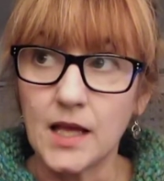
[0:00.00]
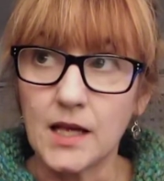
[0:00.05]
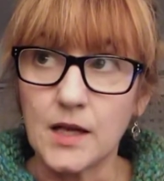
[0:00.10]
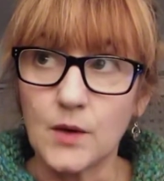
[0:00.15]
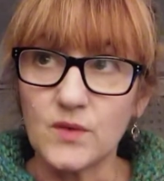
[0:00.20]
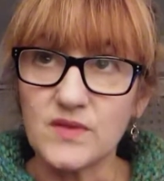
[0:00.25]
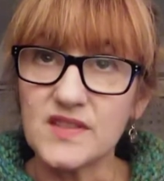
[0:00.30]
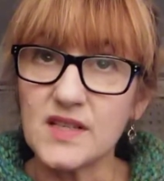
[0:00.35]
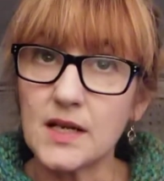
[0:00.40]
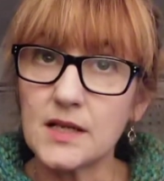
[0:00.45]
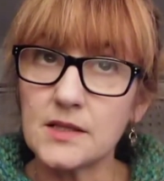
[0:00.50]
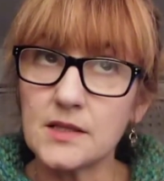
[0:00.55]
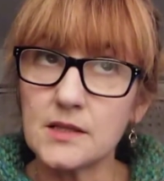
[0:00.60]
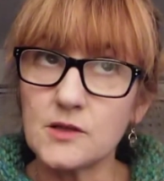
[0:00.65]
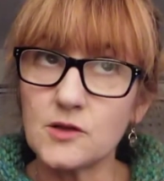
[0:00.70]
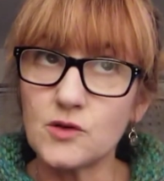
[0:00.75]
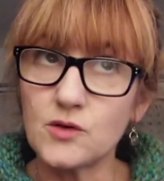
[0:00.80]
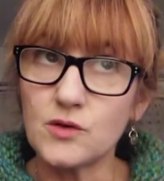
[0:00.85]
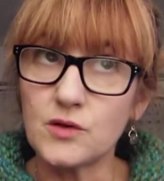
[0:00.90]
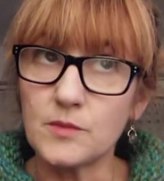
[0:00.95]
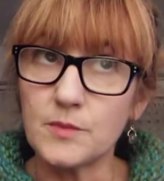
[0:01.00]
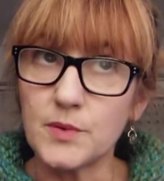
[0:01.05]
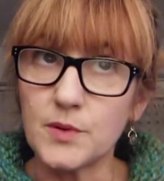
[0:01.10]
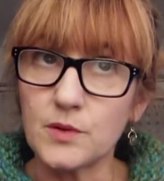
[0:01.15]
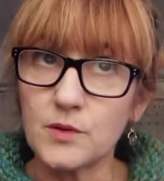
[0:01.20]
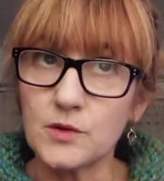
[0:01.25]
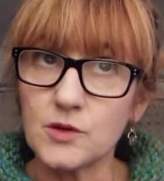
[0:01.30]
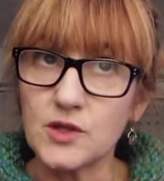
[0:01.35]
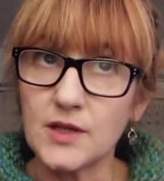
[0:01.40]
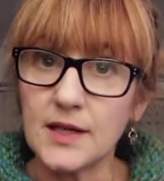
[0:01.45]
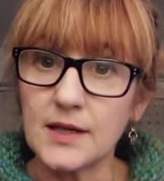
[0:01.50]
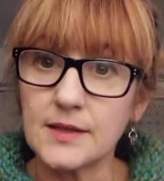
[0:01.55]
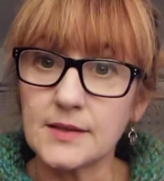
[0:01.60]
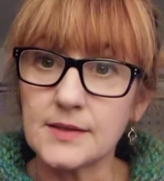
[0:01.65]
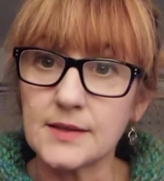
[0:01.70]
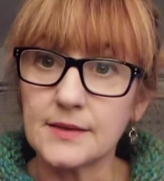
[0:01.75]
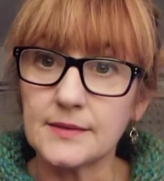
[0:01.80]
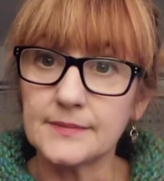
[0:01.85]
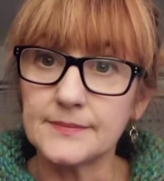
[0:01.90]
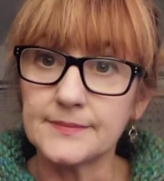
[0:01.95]
Now I've started another
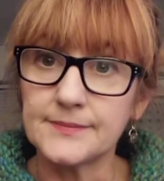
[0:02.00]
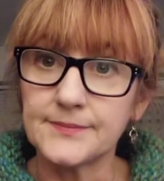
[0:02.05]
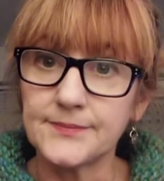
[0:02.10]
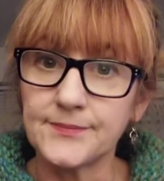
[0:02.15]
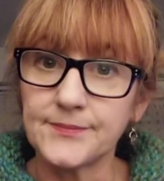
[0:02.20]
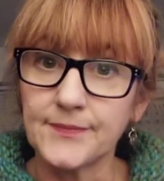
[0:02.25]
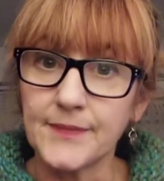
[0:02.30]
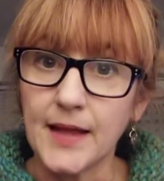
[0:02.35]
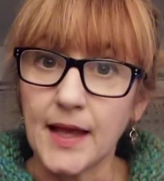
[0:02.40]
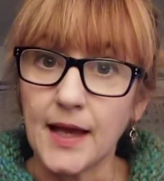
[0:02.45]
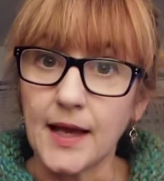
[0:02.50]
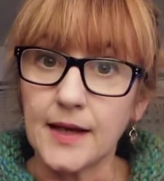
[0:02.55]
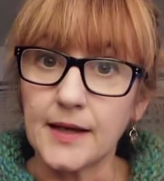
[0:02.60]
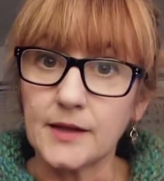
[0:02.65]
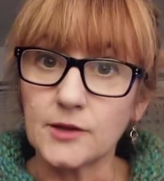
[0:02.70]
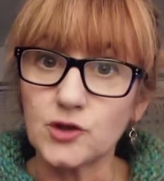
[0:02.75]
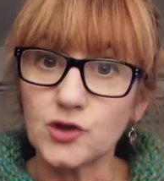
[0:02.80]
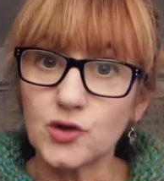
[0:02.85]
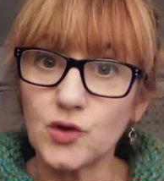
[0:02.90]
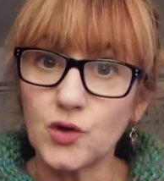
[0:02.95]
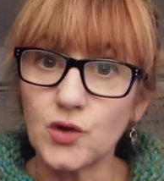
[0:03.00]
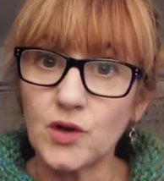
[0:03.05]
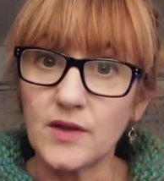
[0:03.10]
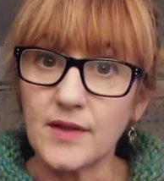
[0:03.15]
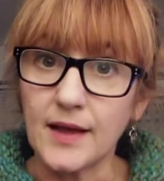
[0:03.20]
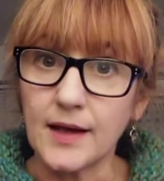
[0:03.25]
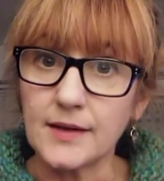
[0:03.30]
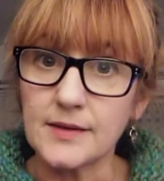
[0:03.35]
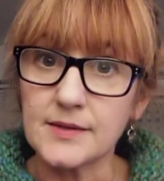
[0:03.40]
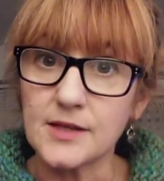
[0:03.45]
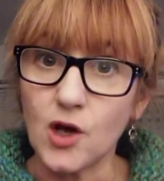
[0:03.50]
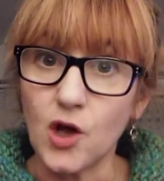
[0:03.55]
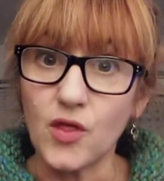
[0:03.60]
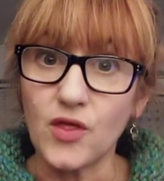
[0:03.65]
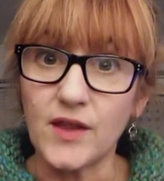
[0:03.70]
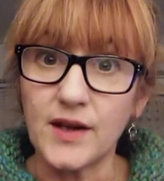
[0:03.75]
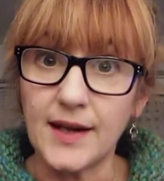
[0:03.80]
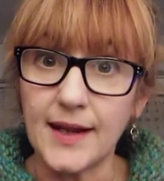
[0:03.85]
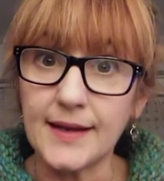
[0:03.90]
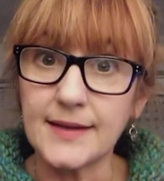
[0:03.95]
project and I'll show you that
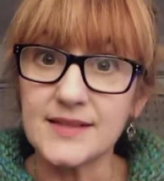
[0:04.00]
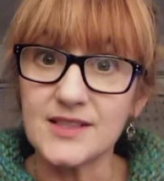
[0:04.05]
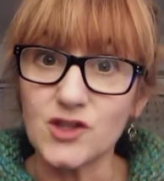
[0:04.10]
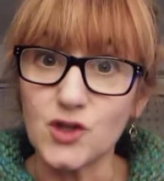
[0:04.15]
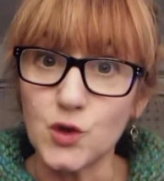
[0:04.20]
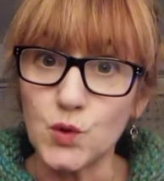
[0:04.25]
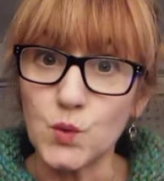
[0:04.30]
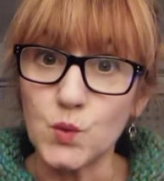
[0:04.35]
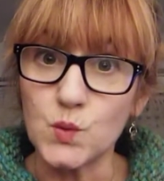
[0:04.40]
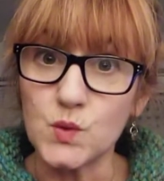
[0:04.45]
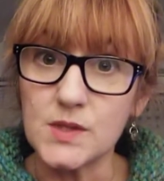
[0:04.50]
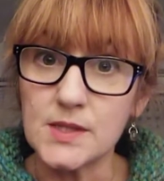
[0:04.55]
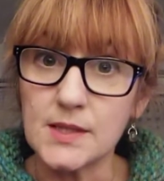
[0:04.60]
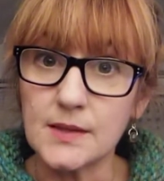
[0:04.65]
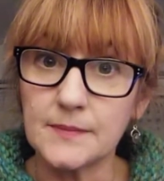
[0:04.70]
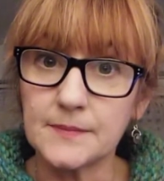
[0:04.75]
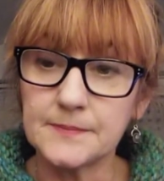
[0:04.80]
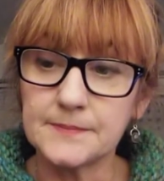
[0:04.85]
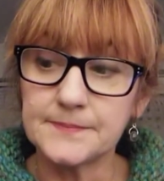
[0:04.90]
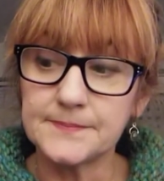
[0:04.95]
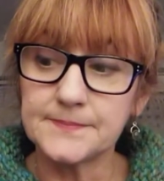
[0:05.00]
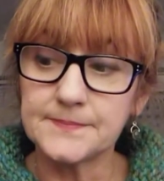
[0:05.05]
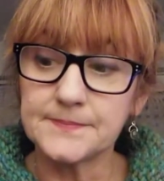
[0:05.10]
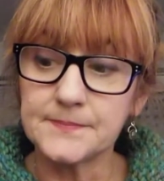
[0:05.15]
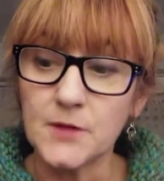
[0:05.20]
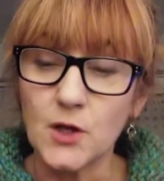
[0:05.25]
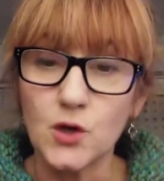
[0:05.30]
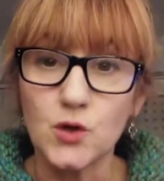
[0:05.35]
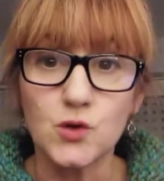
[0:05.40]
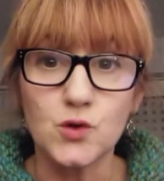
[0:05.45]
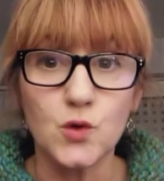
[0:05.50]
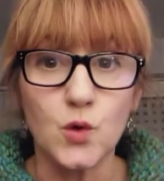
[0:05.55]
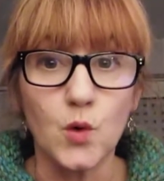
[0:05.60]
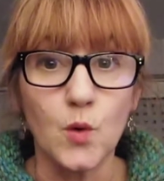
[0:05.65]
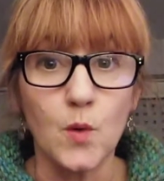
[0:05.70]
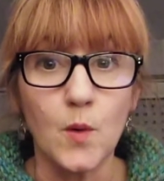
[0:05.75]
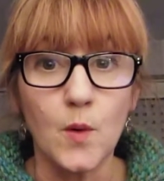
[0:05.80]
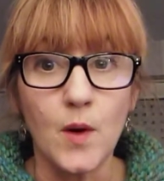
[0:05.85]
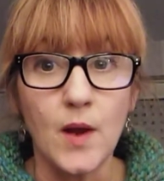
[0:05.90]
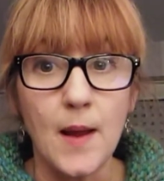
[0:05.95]
on the next news.
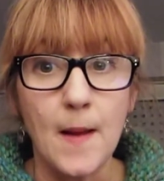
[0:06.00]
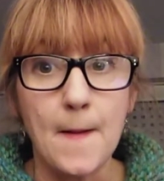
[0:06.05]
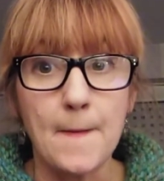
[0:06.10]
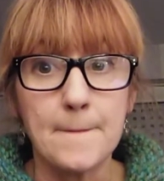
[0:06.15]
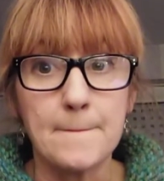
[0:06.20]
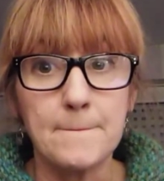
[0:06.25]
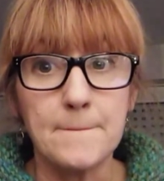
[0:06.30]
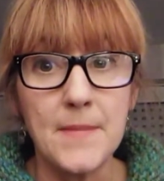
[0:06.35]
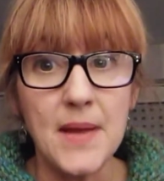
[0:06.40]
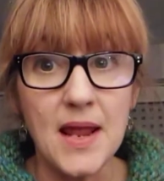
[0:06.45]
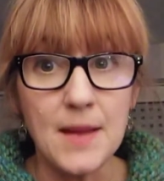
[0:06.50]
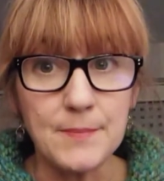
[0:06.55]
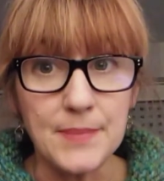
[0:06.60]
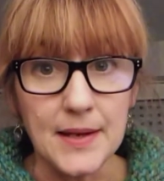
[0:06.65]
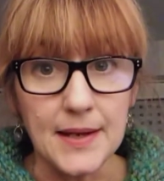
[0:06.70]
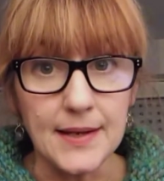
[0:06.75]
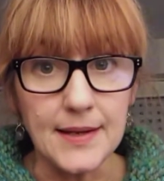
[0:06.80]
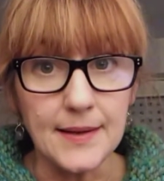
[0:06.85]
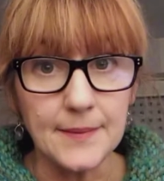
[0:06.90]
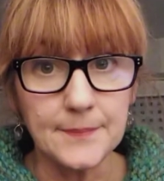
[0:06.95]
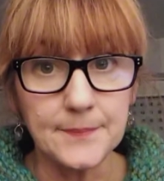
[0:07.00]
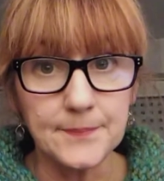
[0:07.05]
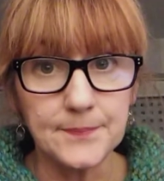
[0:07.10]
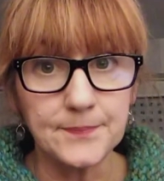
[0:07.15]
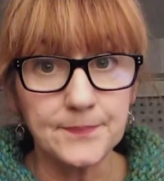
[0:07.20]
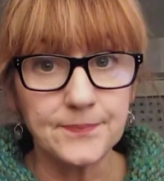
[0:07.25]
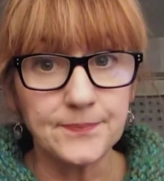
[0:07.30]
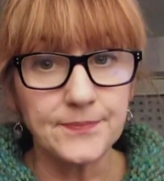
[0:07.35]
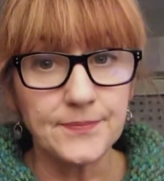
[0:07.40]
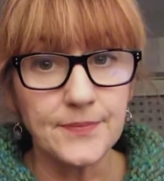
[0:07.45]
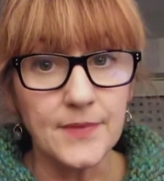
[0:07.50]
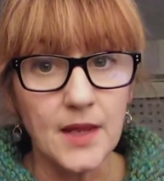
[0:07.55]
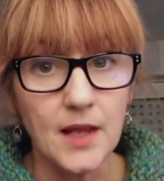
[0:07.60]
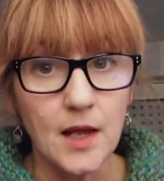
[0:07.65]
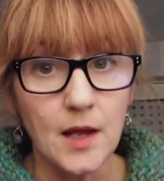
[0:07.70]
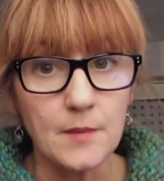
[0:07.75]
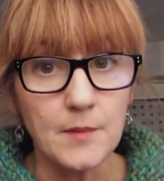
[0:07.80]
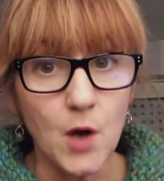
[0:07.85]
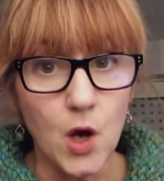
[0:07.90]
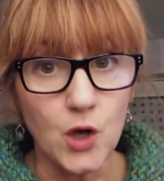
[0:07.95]
So maybe
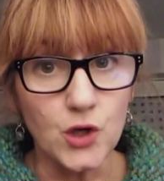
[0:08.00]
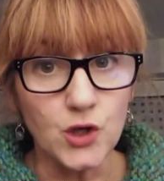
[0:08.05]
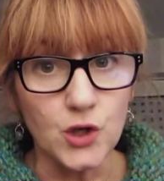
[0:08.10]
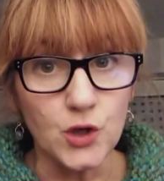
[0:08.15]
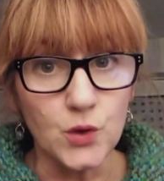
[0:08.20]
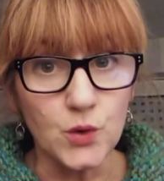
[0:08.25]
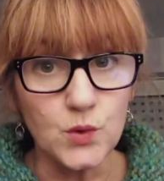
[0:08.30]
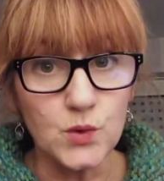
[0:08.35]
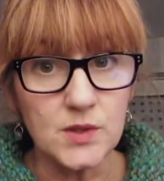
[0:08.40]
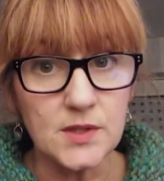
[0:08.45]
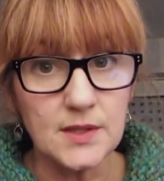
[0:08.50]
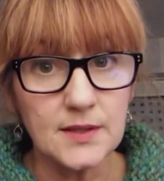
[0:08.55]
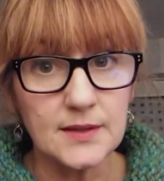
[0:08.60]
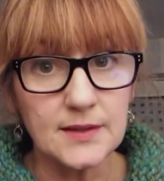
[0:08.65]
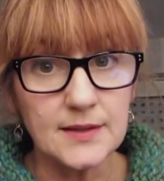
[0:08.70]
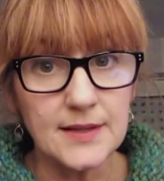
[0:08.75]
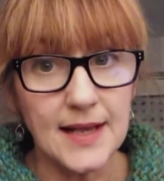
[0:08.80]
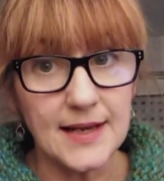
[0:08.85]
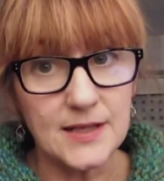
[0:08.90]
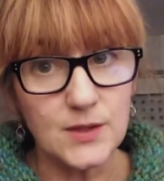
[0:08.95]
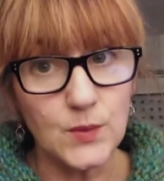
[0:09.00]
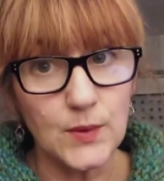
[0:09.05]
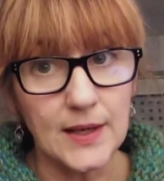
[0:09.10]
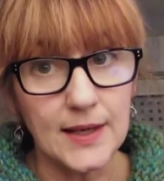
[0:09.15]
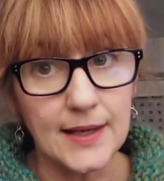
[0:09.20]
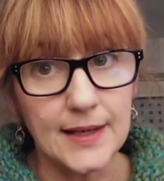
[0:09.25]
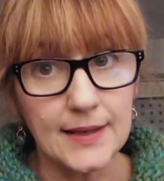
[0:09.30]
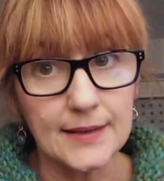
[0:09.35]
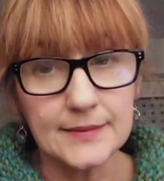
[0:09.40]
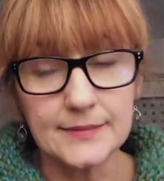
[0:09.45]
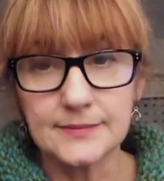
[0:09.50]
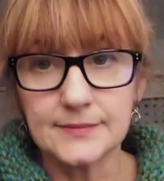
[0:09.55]
more news next week.